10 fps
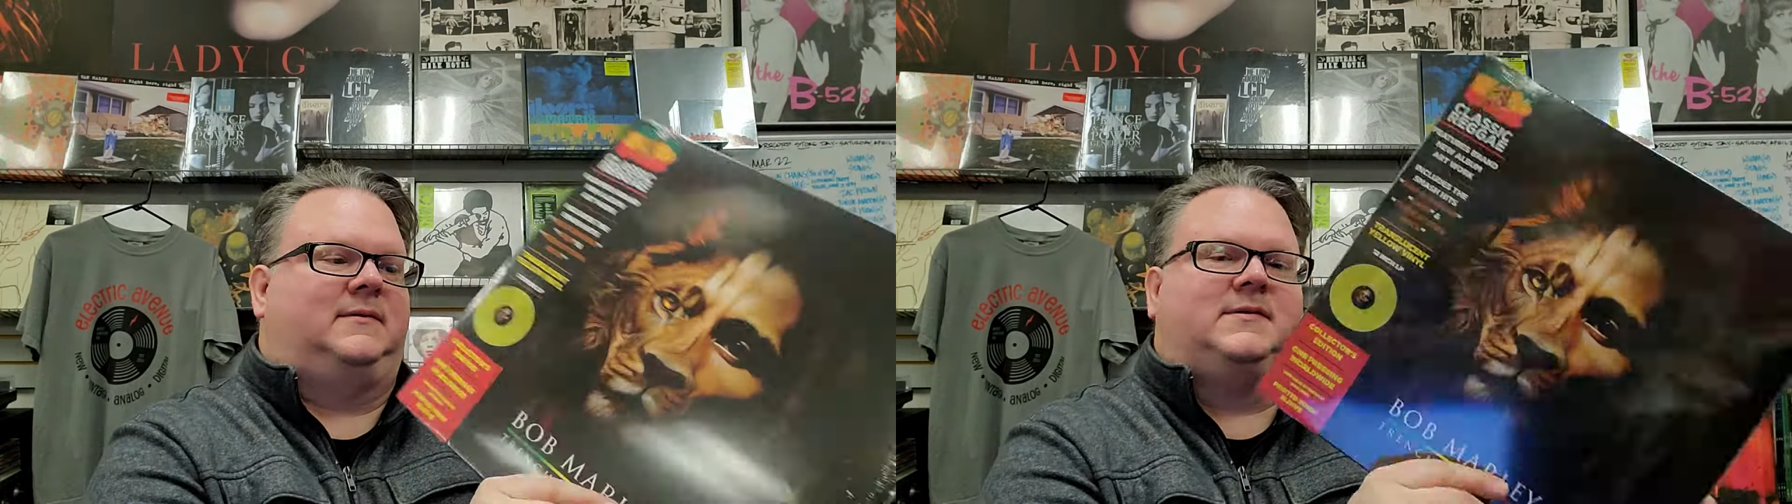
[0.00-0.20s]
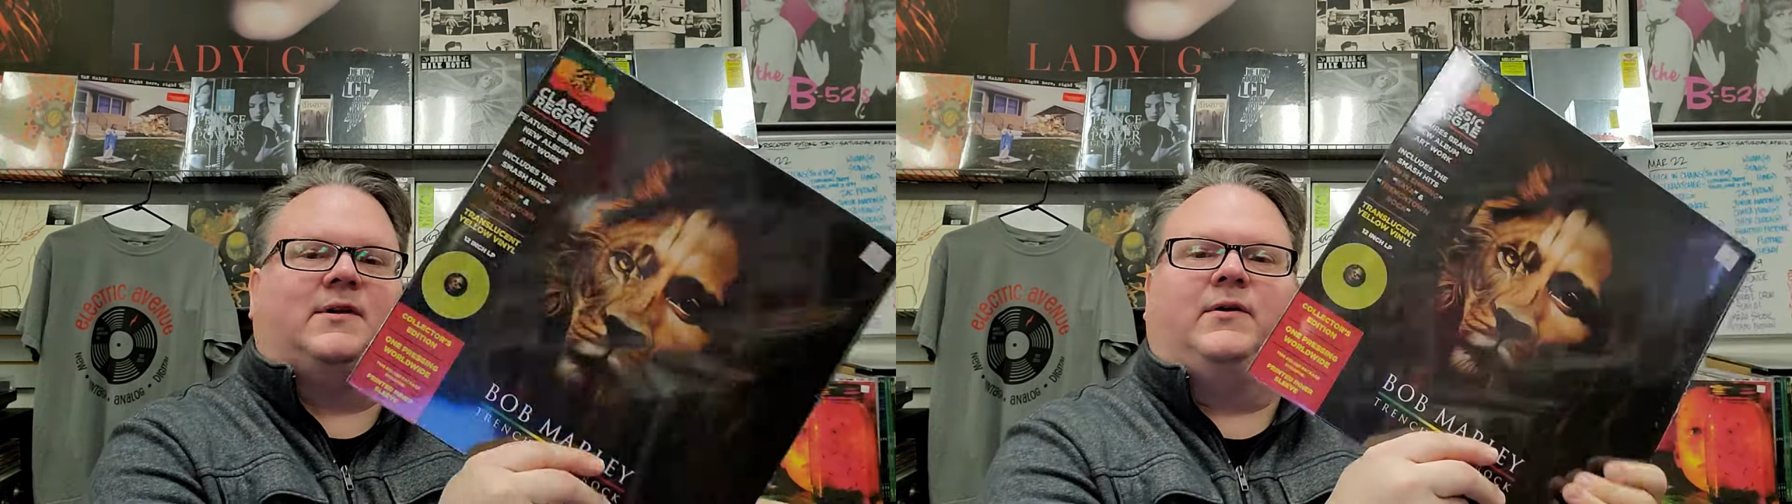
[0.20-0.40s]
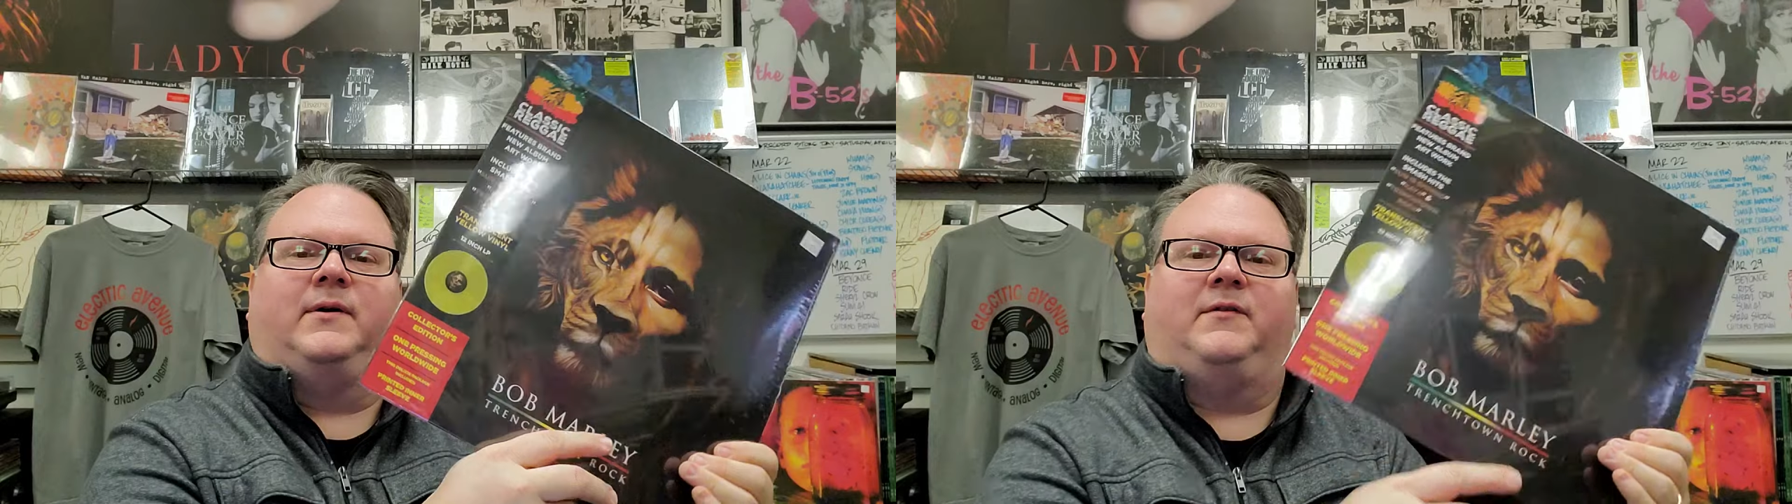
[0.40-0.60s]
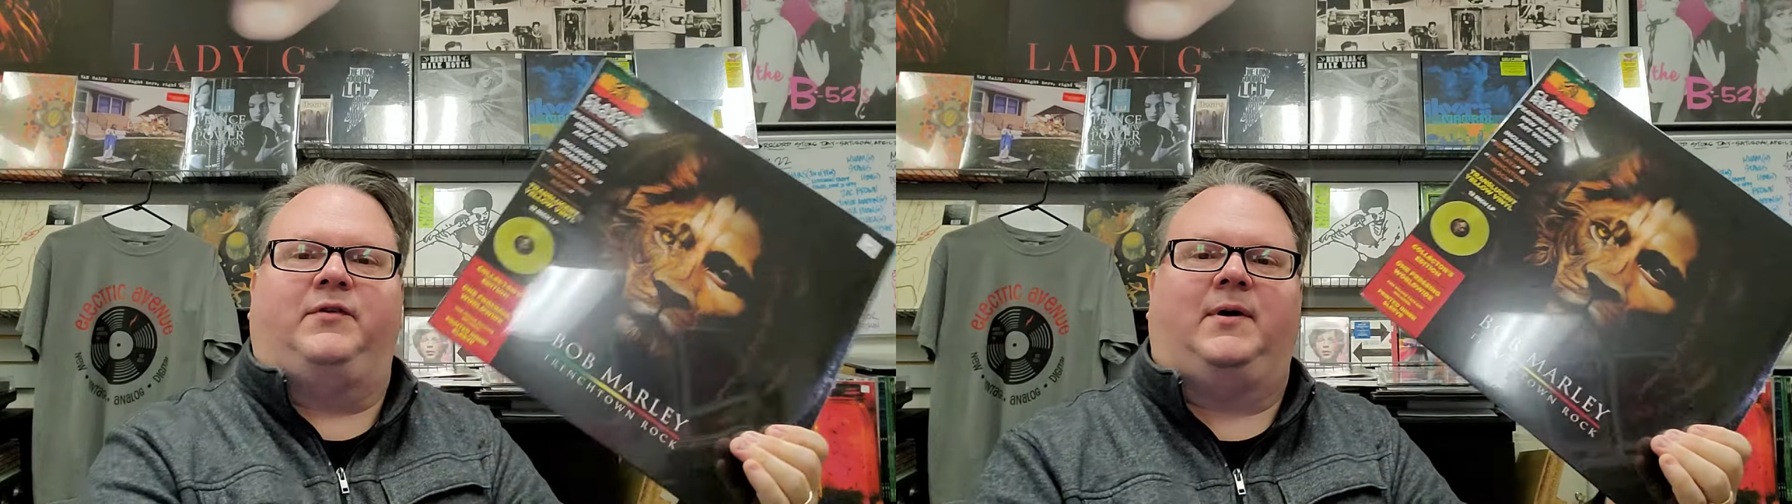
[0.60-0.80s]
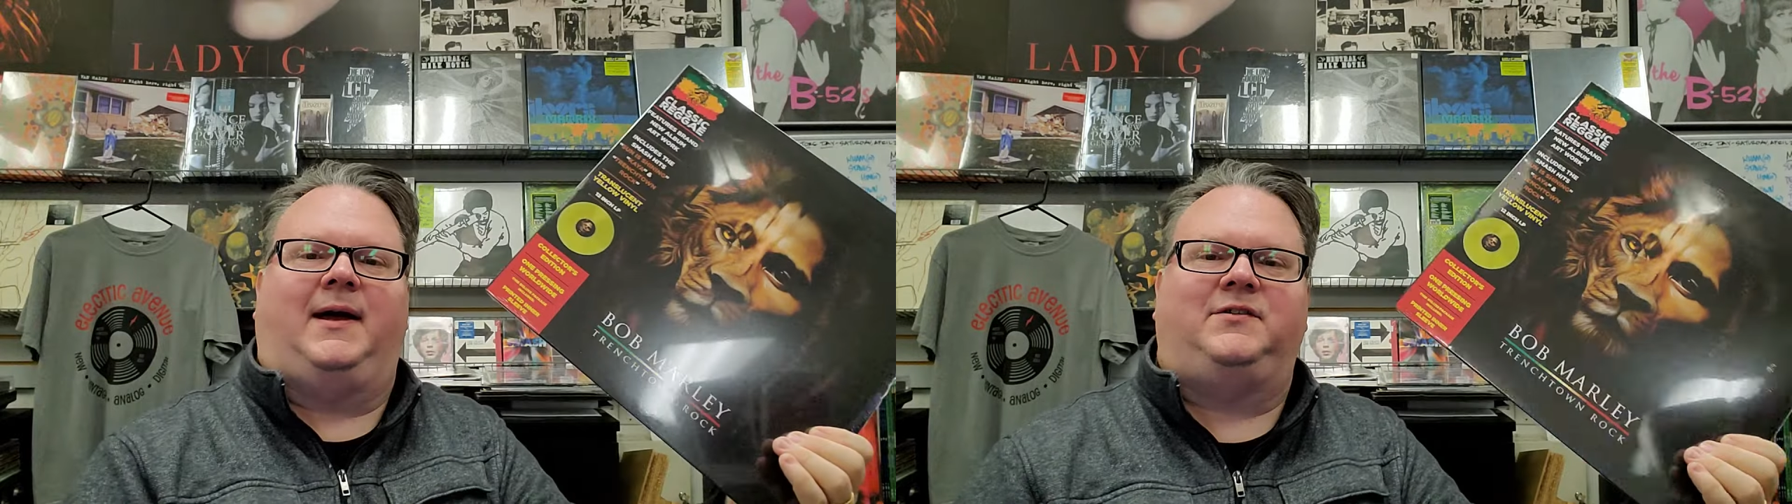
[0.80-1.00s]
so if
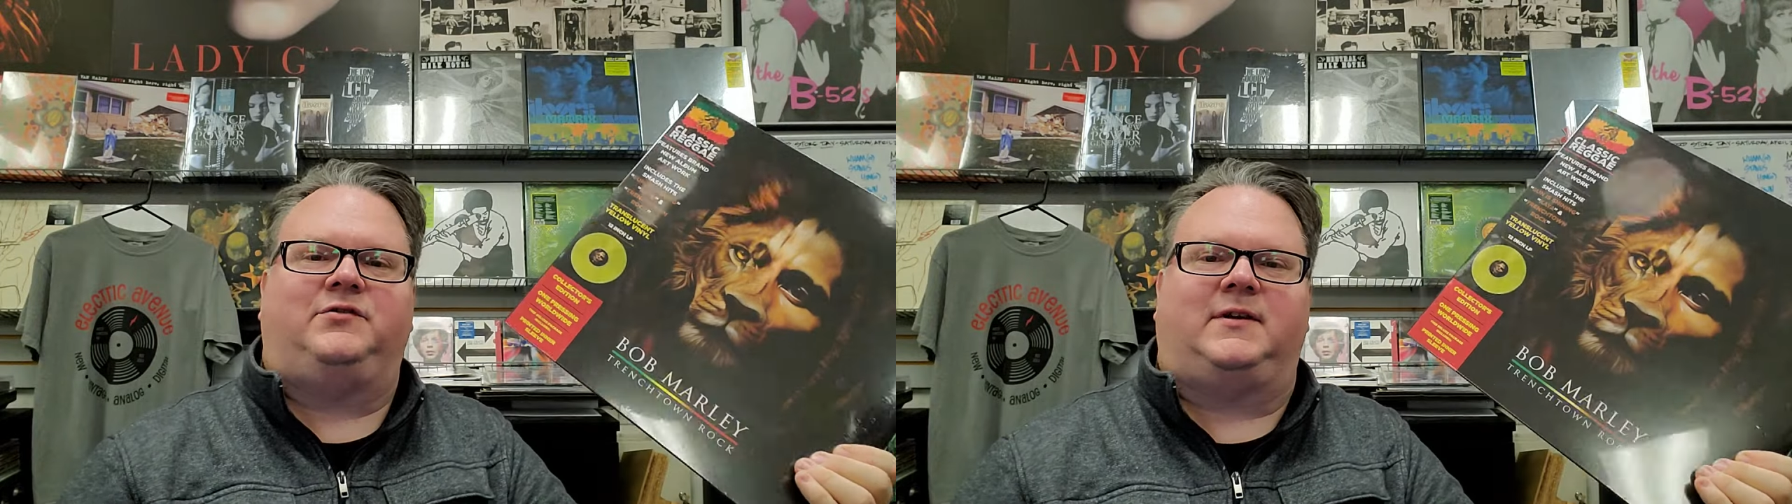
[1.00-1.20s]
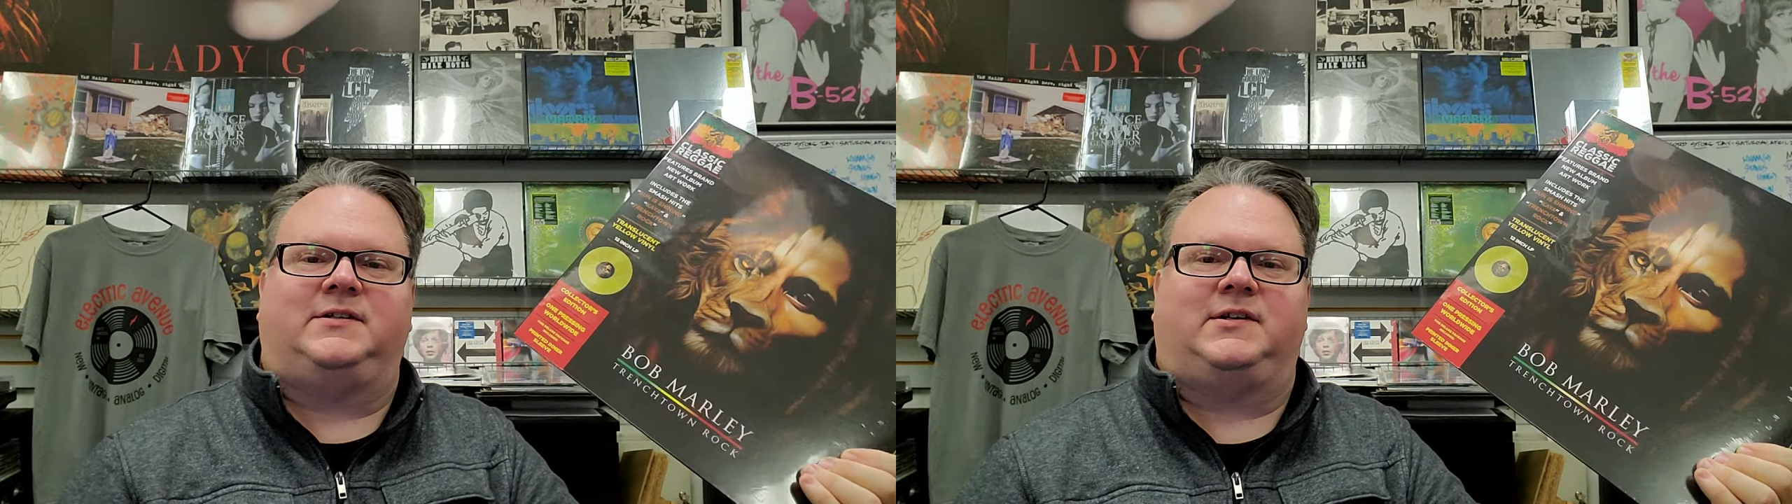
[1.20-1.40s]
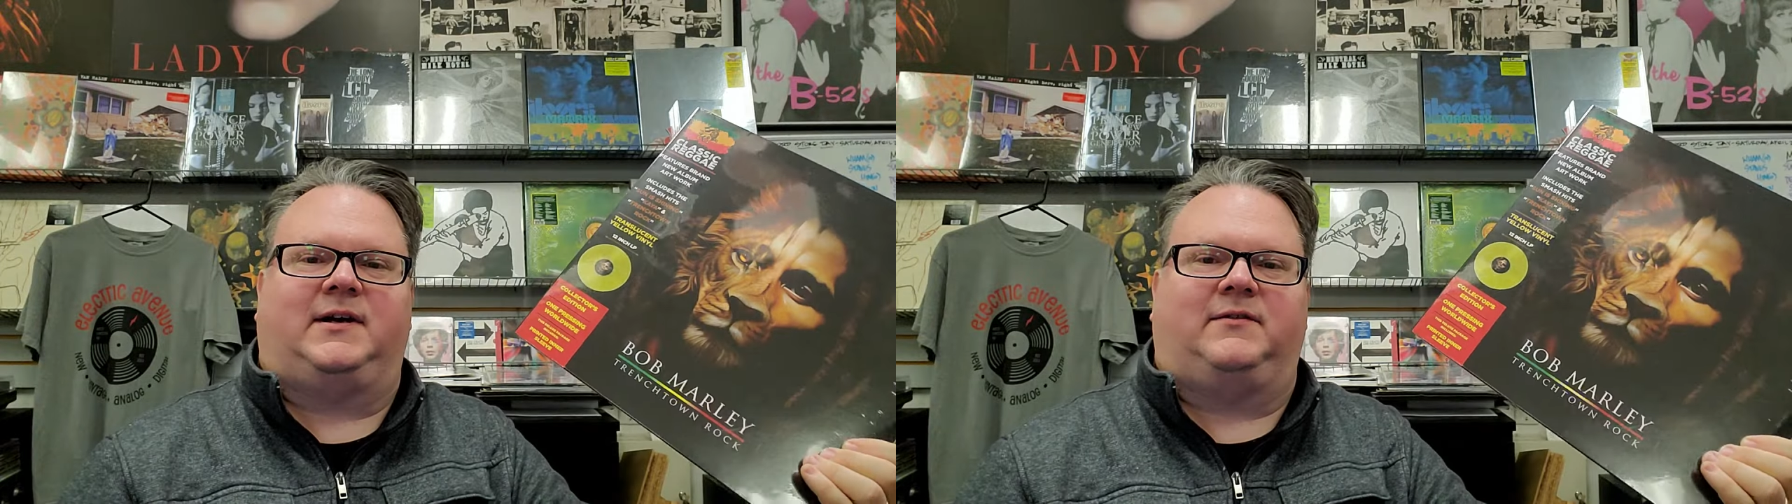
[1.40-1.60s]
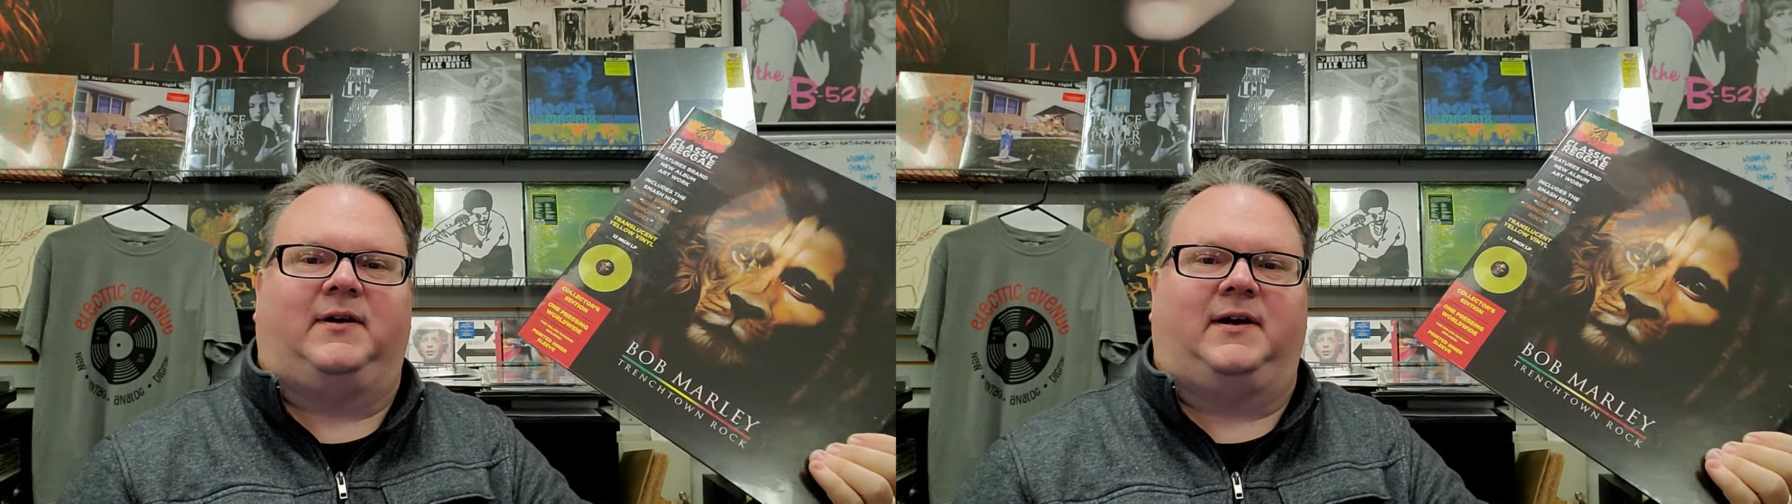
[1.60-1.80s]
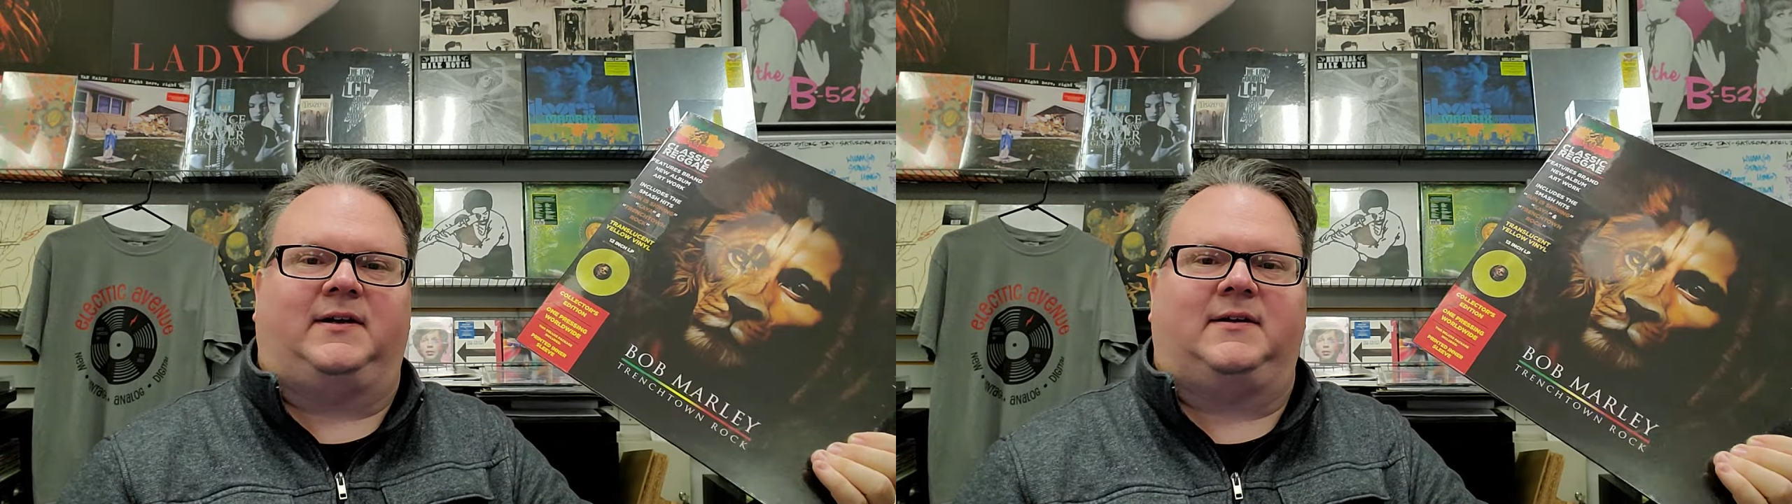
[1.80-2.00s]
you had Trenchtown
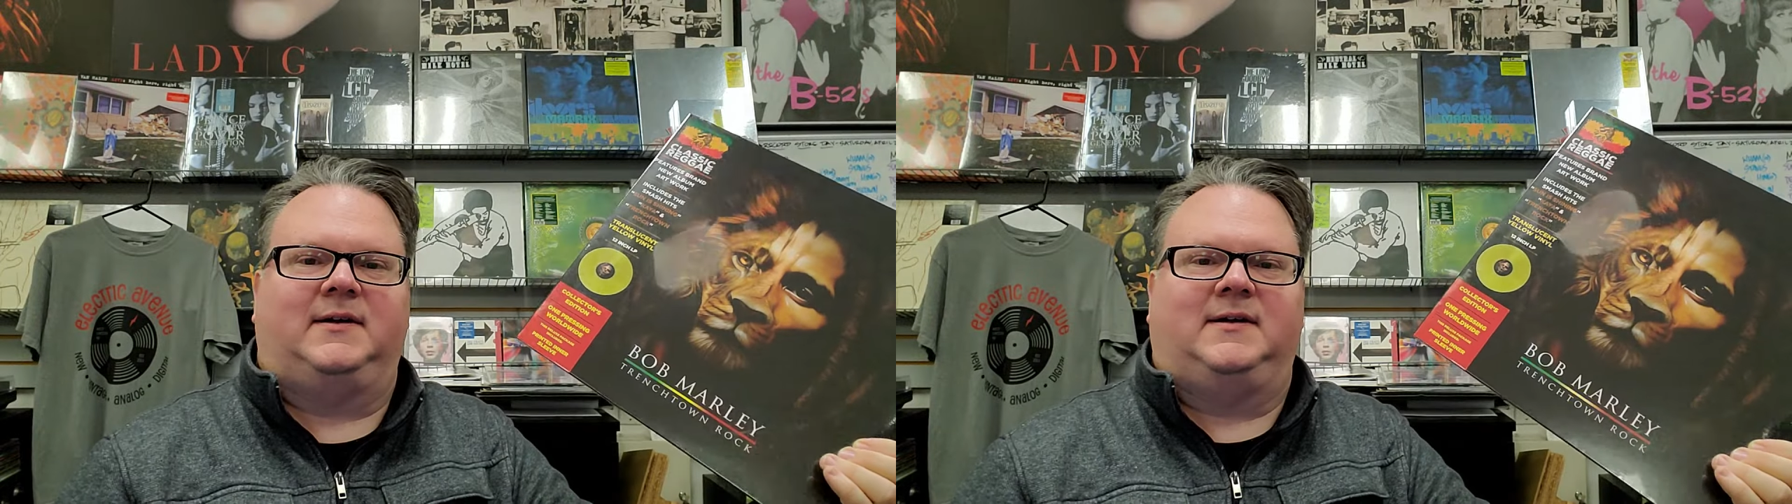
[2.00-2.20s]
Rock,